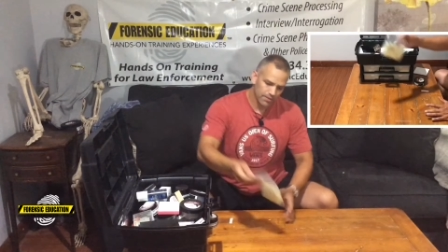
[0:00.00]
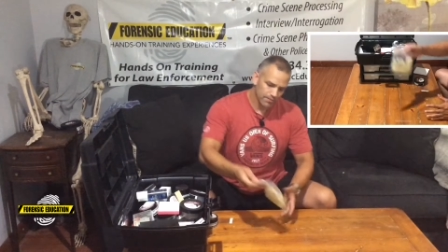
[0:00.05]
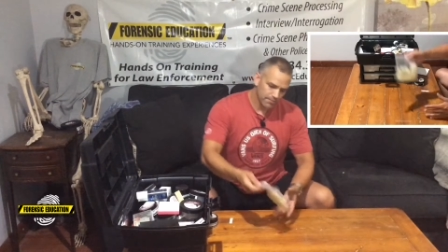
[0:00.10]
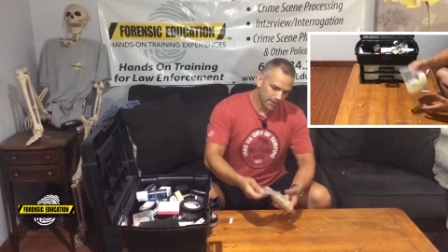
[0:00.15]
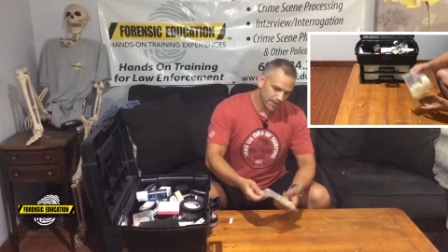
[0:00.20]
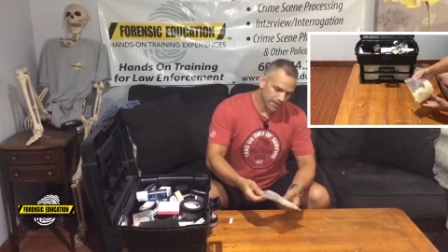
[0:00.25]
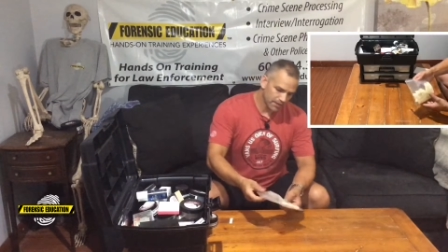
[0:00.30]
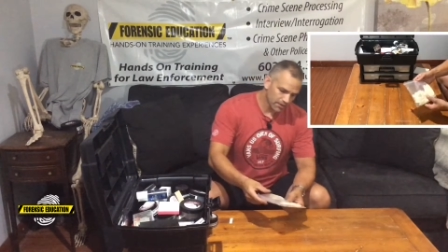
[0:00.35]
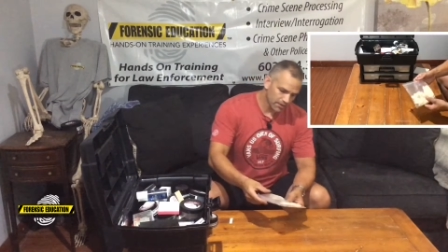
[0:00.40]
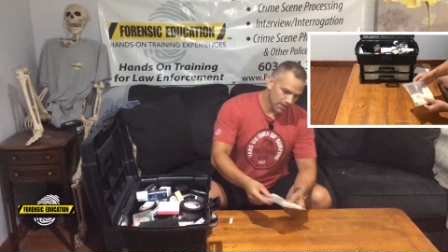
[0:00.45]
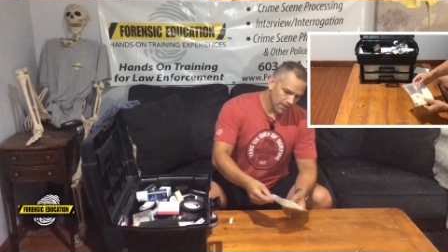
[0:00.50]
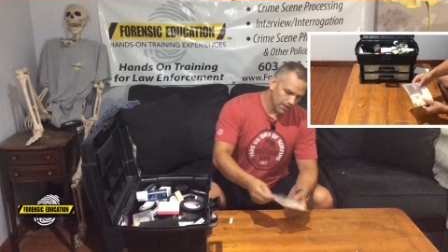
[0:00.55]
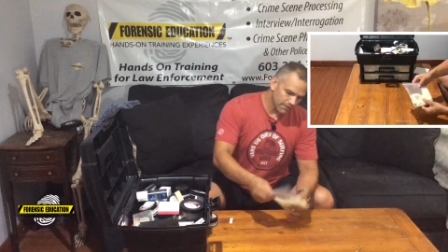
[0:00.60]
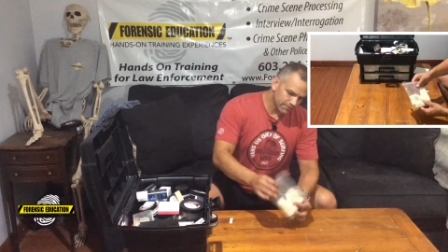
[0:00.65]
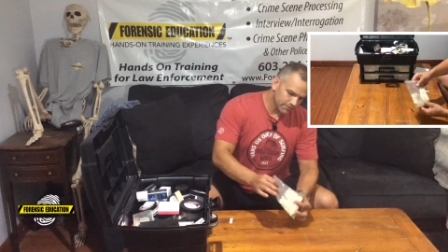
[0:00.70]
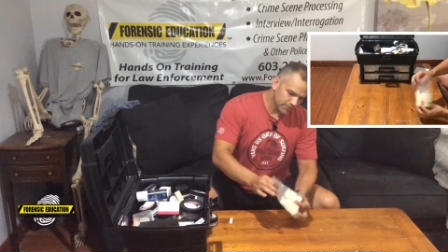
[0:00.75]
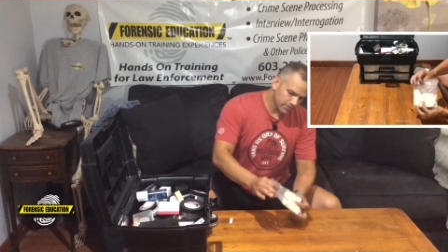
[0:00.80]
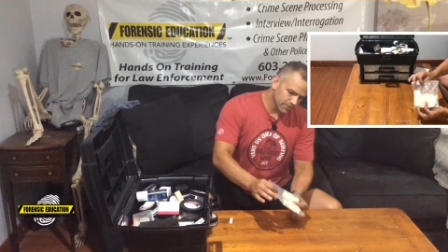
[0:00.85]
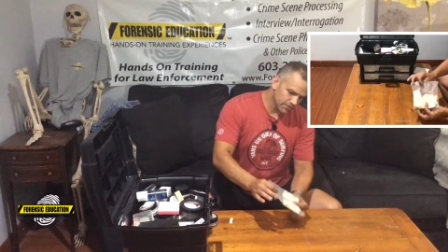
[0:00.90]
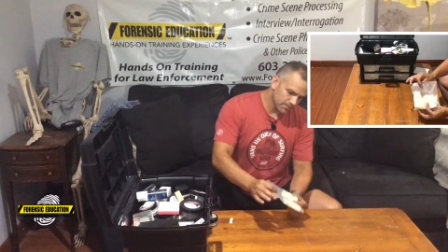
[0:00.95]
my
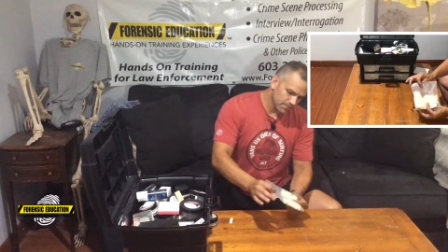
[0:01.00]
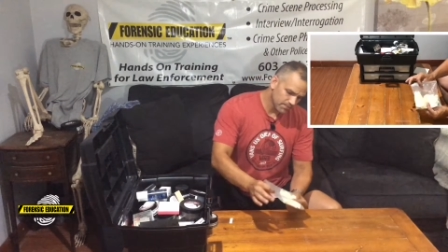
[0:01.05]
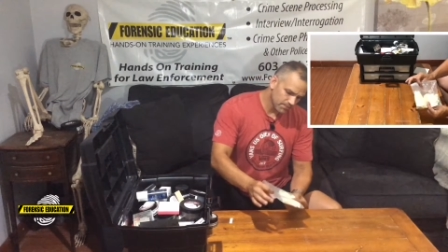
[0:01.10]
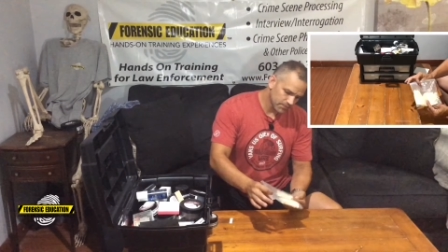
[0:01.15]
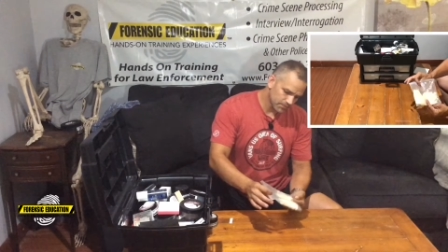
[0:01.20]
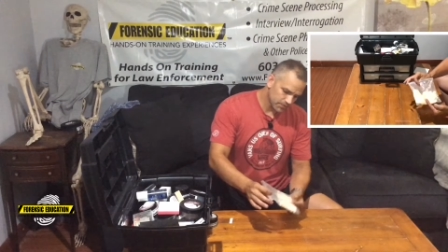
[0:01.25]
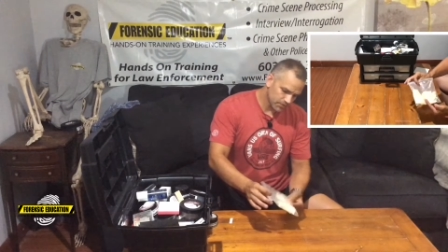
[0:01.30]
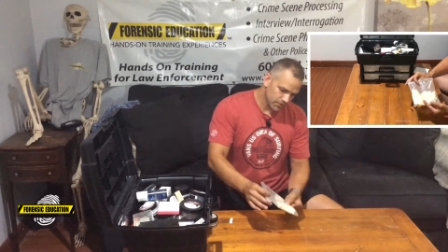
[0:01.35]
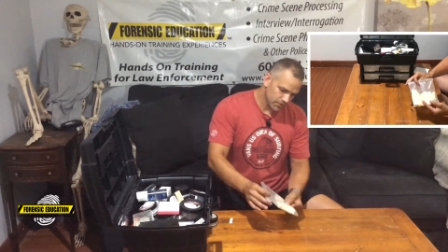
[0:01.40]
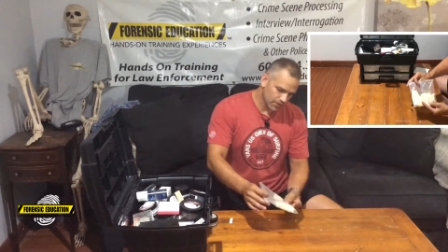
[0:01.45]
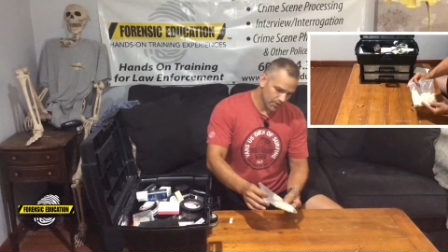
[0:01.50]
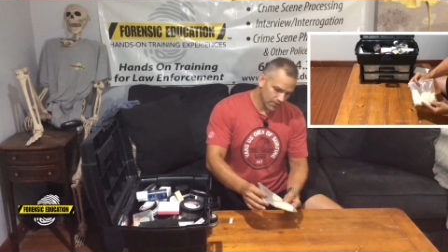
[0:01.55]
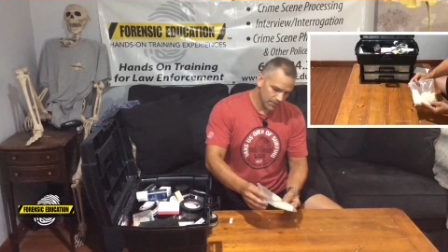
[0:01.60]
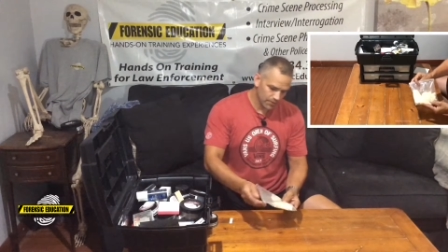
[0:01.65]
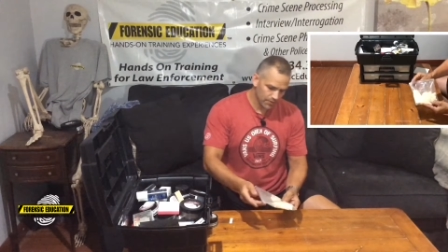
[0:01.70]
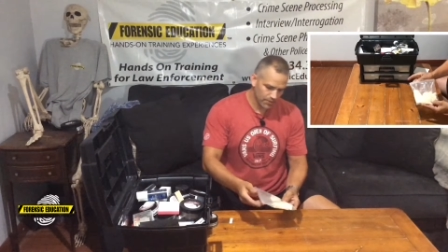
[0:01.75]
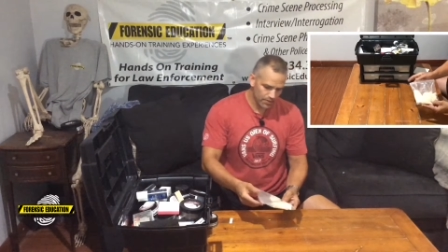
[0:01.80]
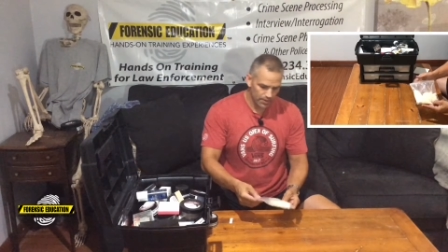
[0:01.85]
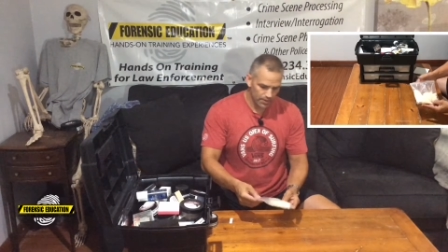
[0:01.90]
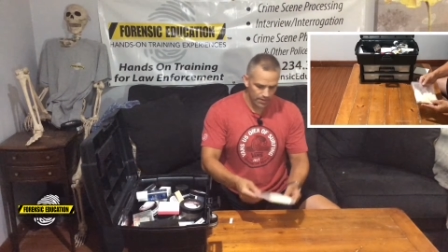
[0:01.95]
gloves.
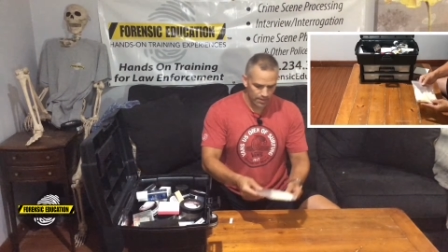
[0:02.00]
So